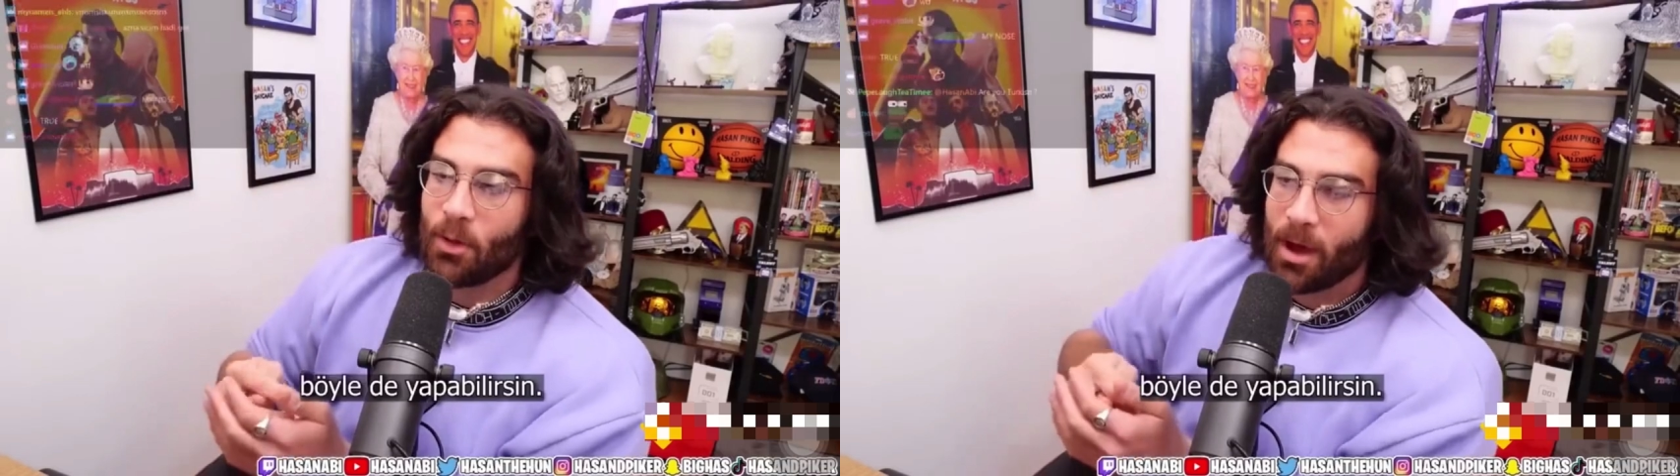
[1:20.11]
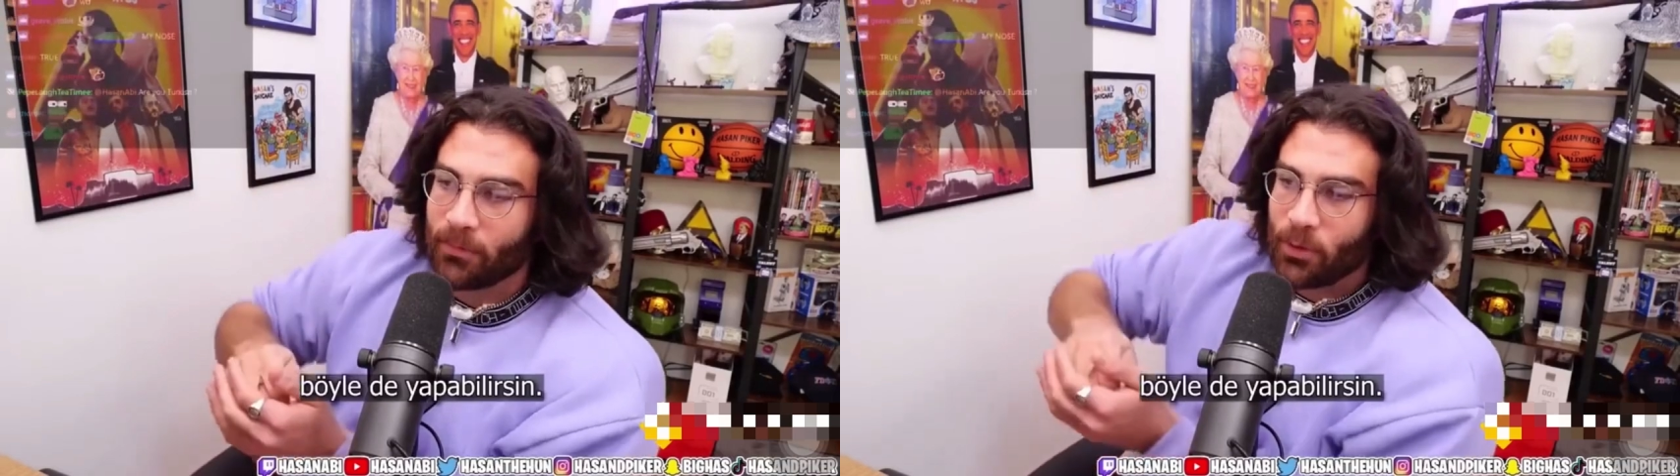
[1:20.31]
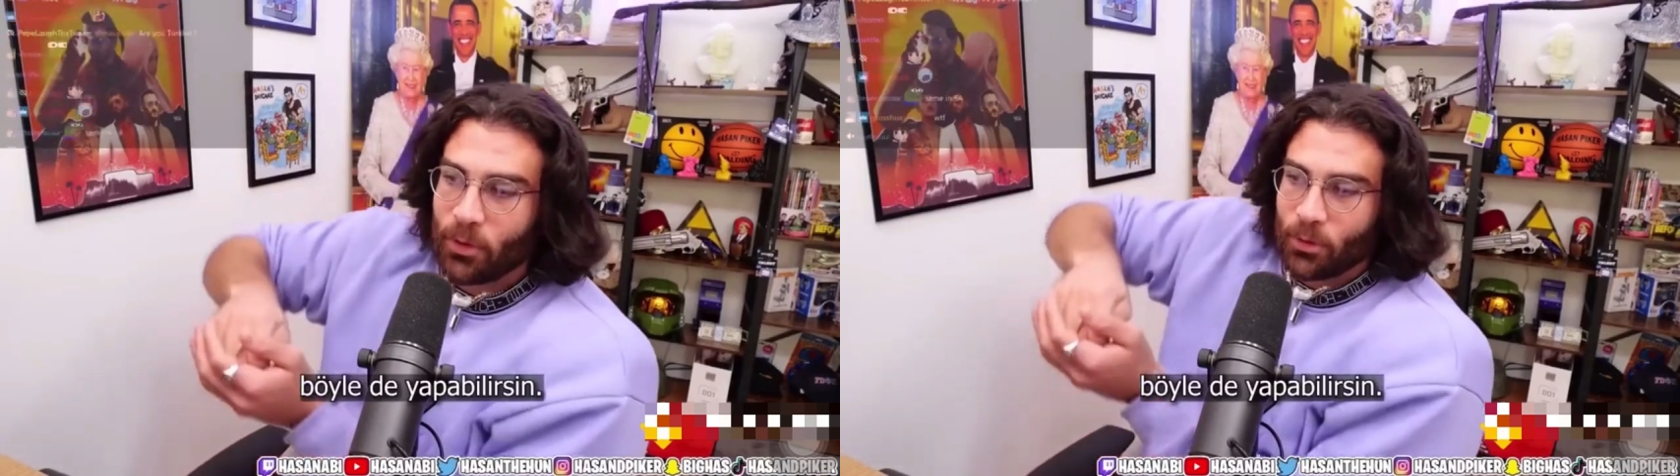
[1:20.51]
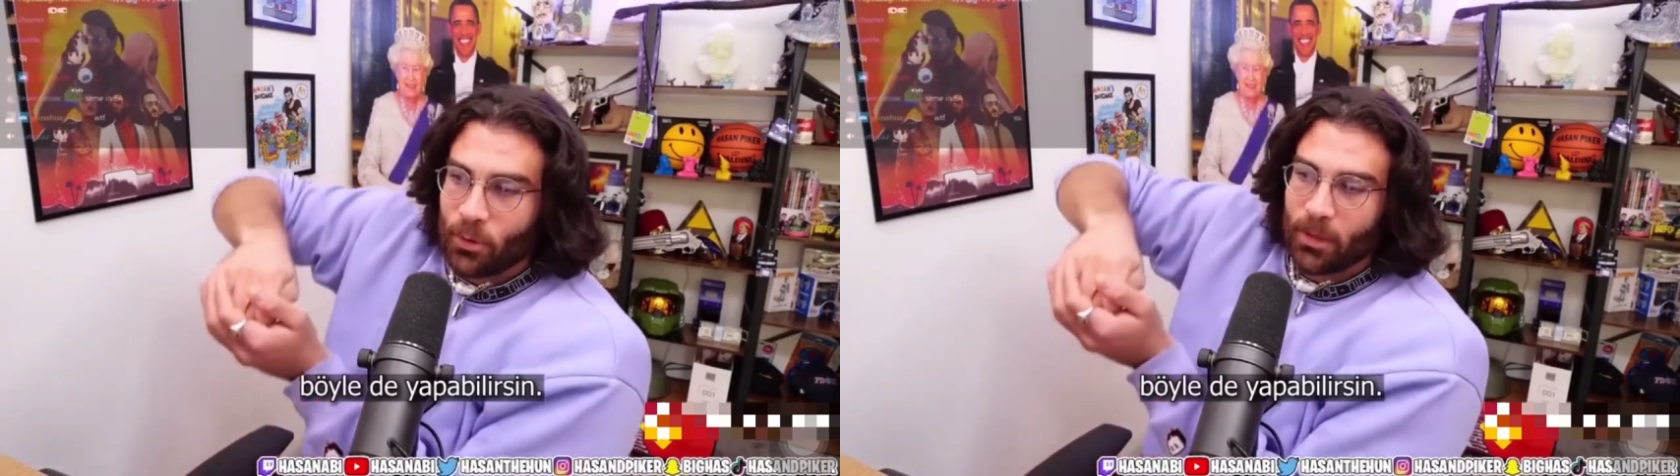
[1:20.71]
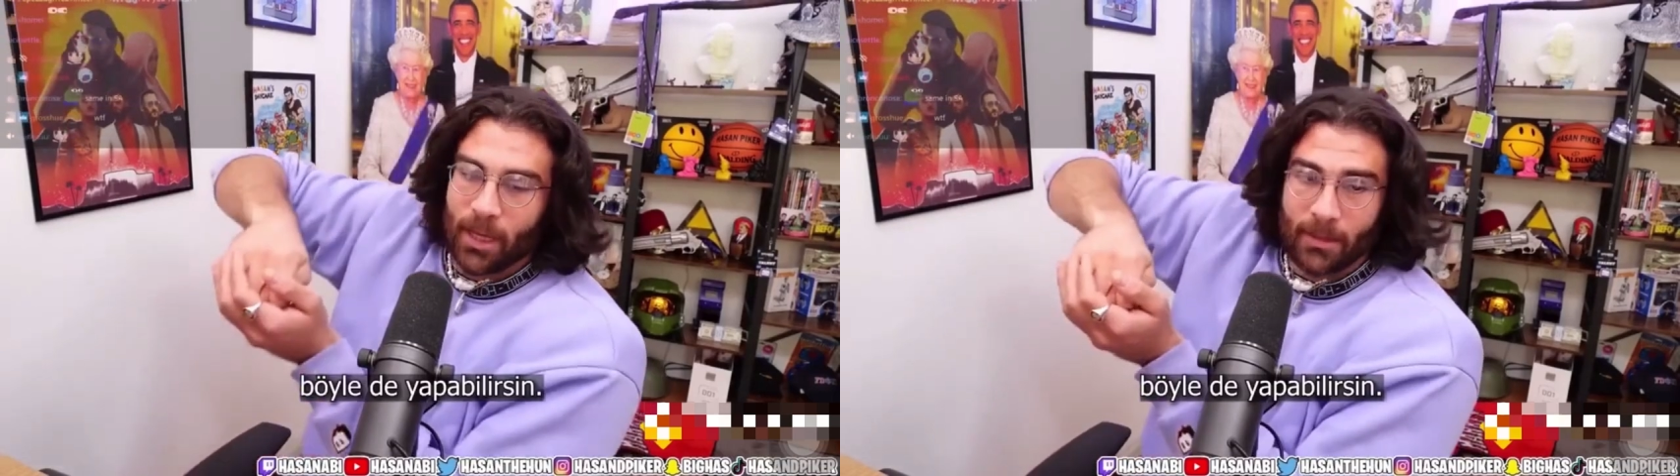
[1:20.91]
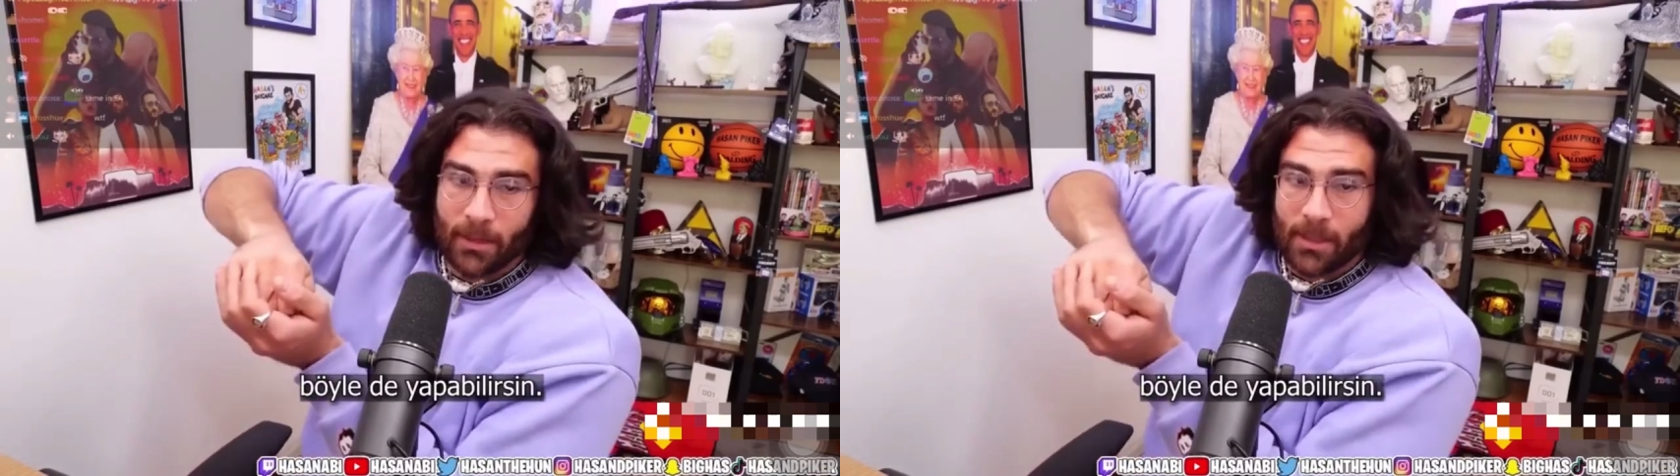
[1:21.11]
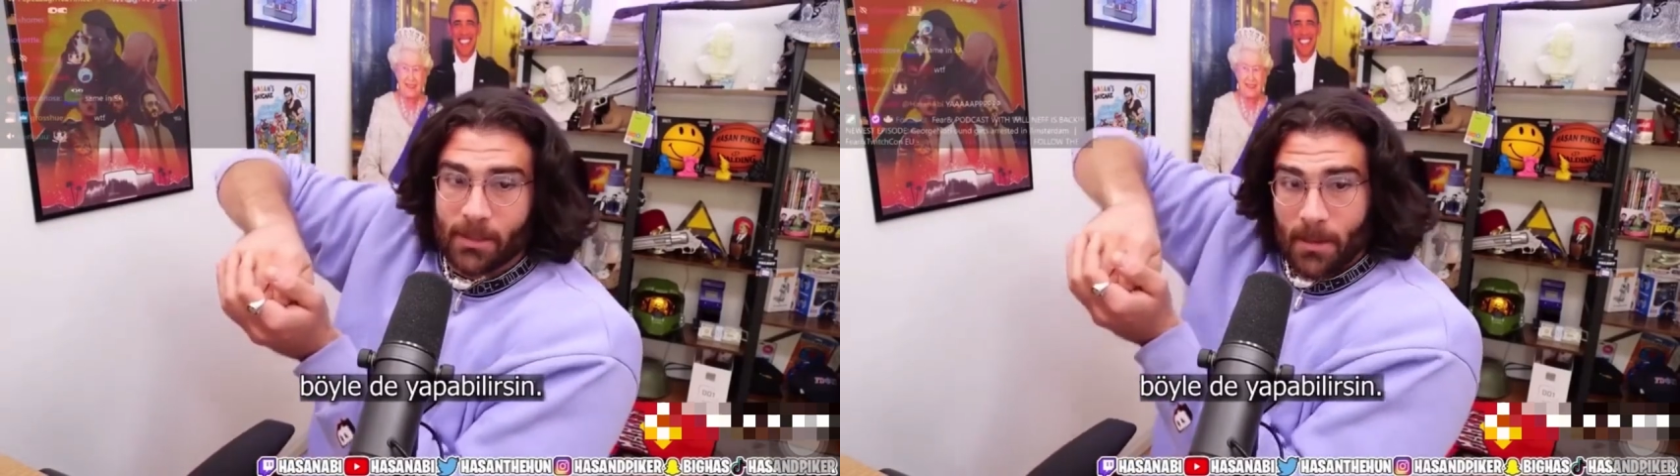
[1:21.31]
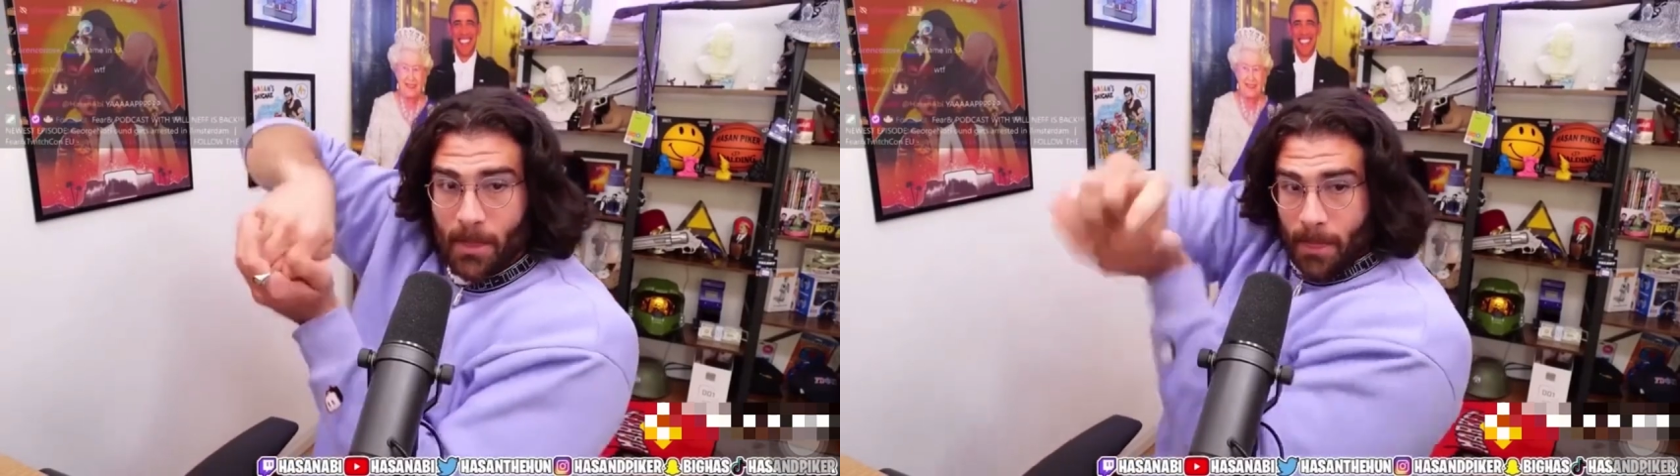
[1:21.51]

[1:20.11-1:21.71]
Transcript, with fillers: have you can do it like this.